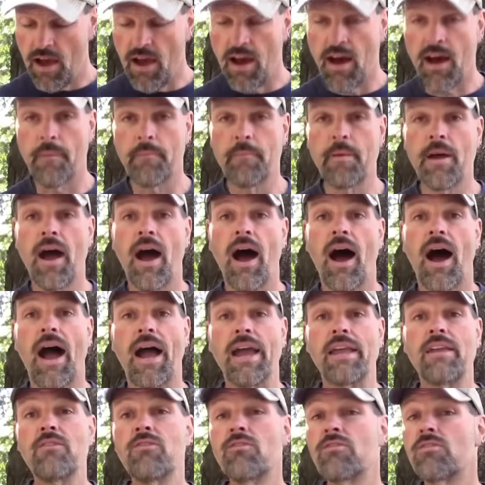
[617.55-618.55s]
Um,
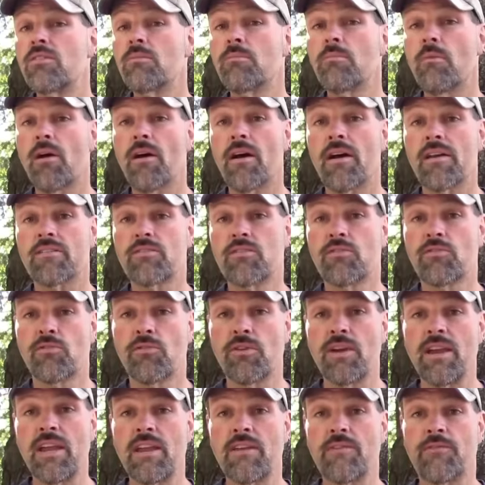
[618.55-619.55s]
I use the moss
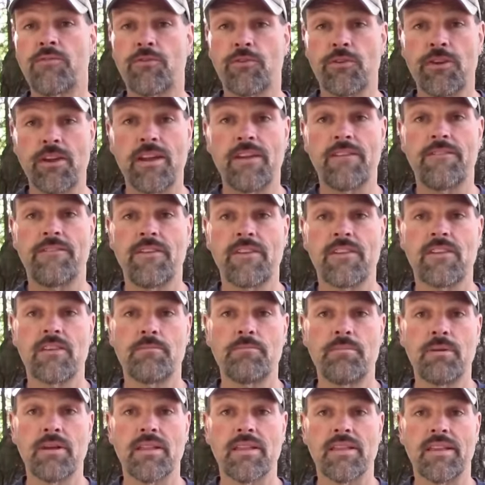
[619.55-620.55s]
green for
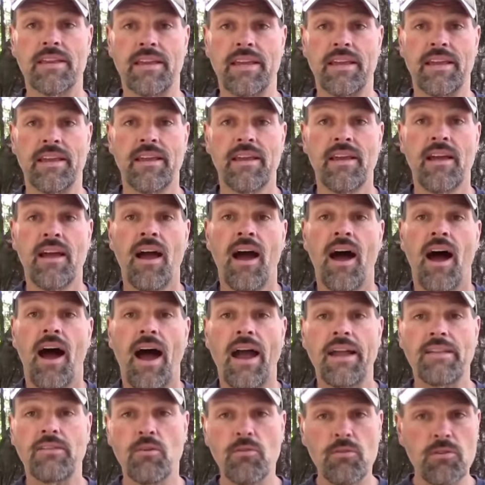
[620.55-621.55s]
invisibility.
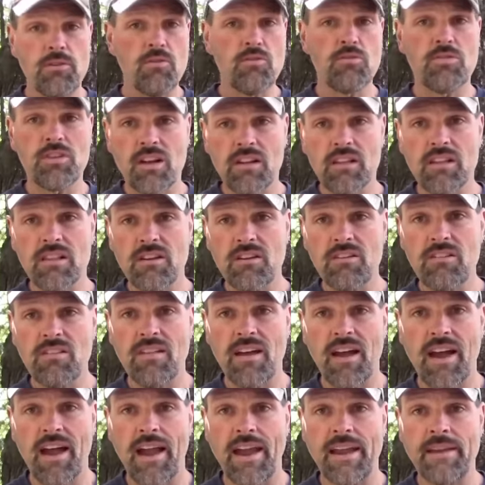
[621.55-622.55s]
I don't use clear
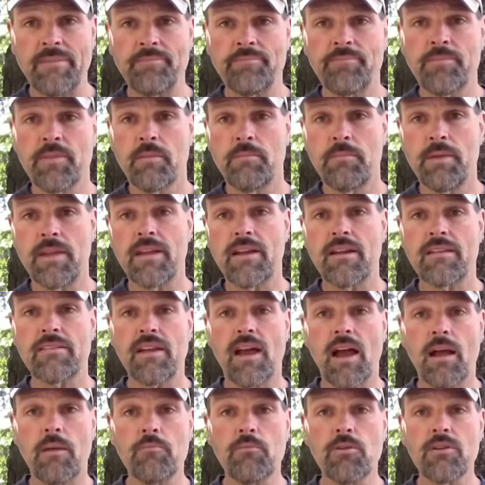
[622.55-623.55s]
line because
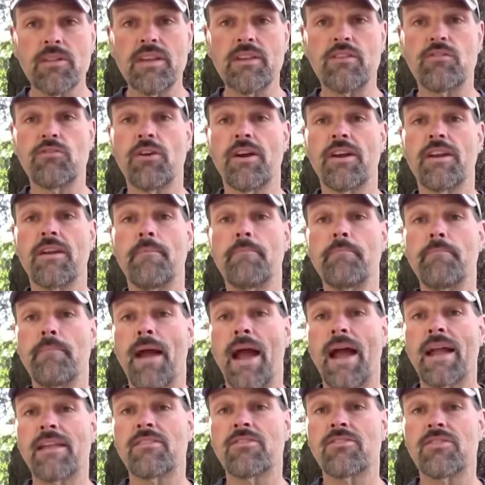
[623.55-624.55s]
I'm really trying to
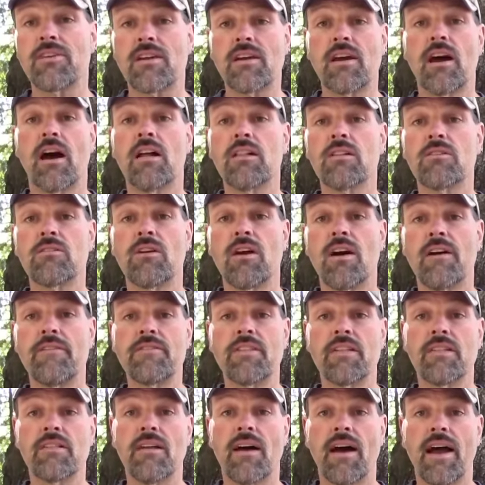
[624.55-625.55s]
match the color
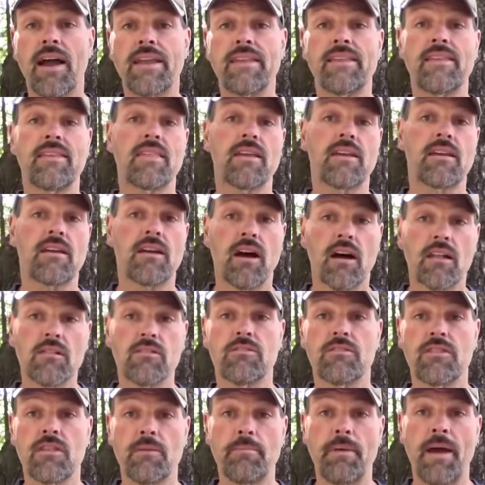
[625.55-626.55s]
of the line to the
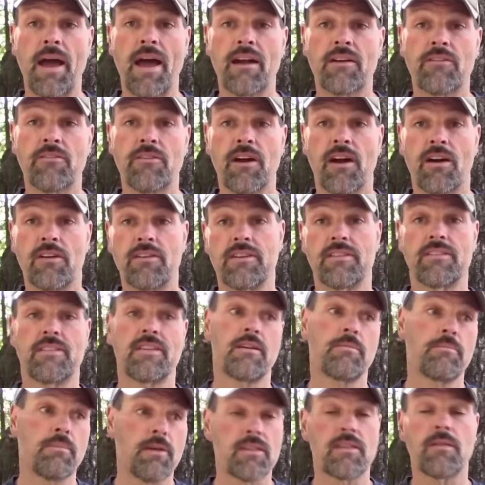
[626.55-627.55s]
color of the background. You
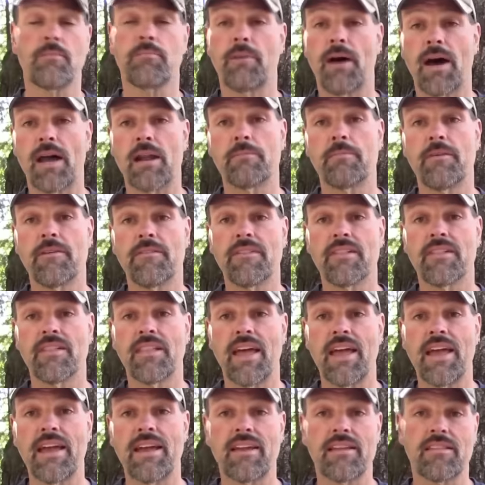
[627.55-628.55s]
think about the bottom of a
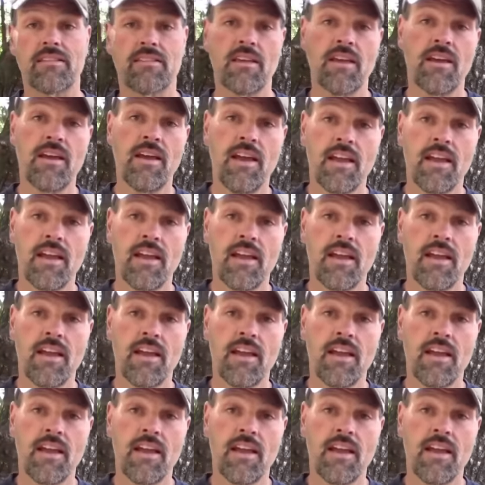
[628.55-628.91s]
lake, it's,